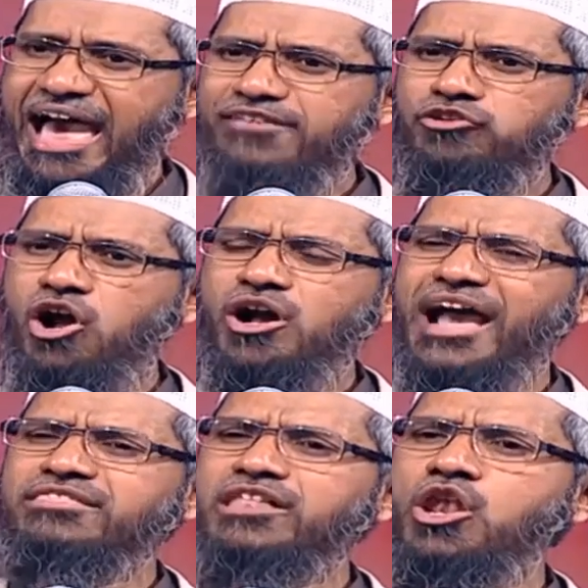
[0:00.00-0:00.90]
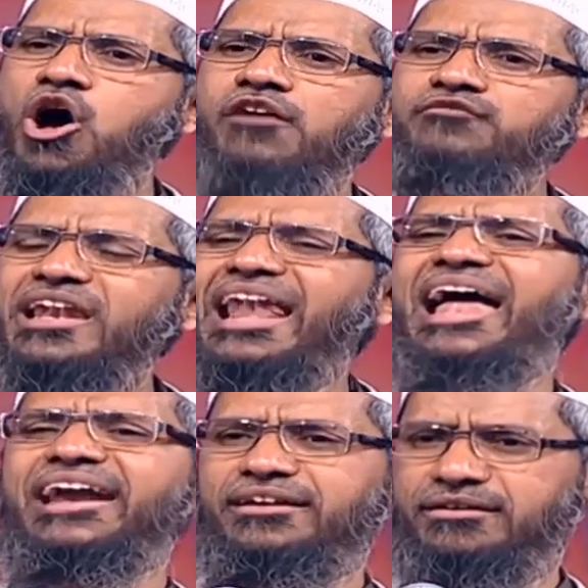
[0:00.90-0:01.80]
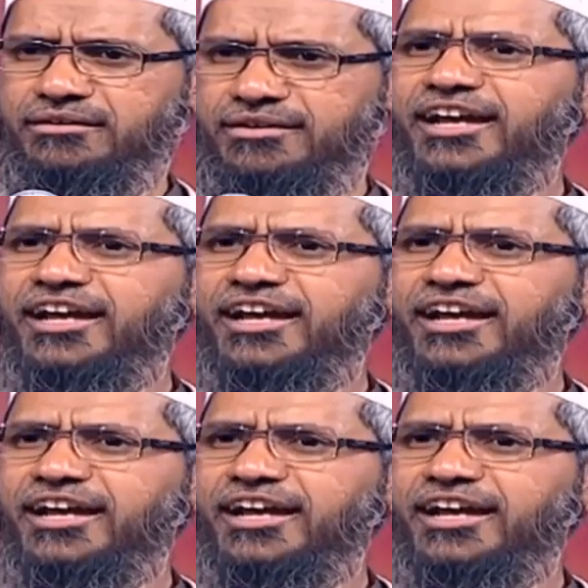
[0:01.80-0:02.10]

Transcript: as long as the law of the land